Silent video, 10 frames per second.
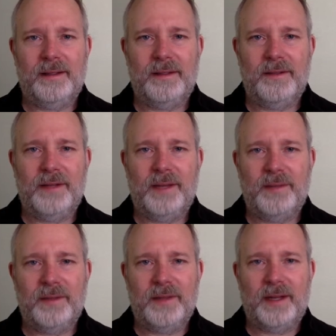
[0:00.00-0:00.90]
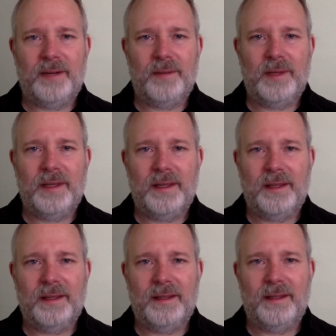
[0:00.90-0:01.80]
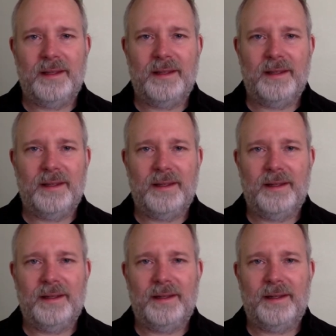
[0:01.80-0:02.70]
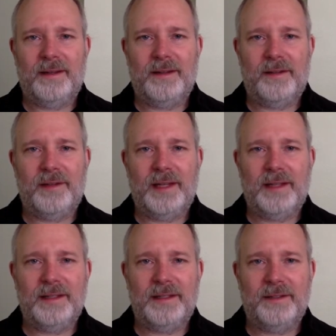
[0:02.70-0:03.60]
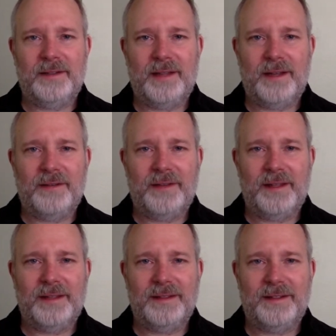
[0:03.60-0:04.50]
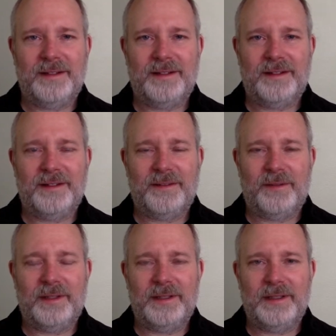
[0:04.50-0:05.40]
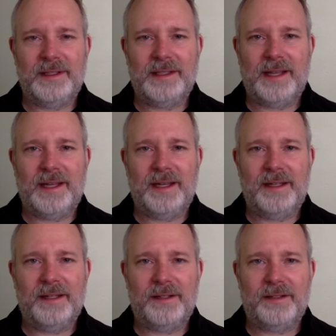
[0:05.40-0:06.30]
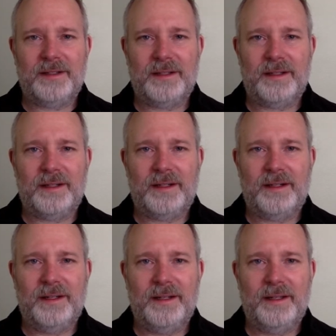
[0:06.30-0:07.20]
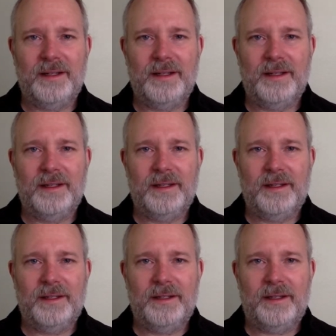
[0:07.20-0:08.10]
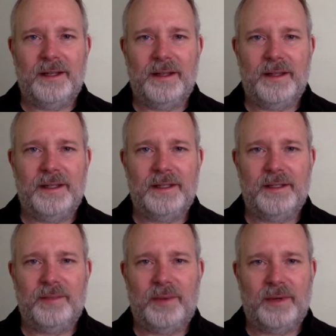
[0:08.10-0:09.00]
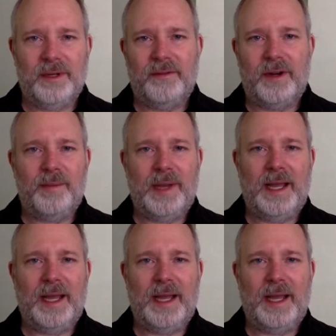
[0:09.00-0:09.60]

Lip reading: and the 2 types of therapy. How that relates to a lot of things in our world, society, and culture, and our authentic support of our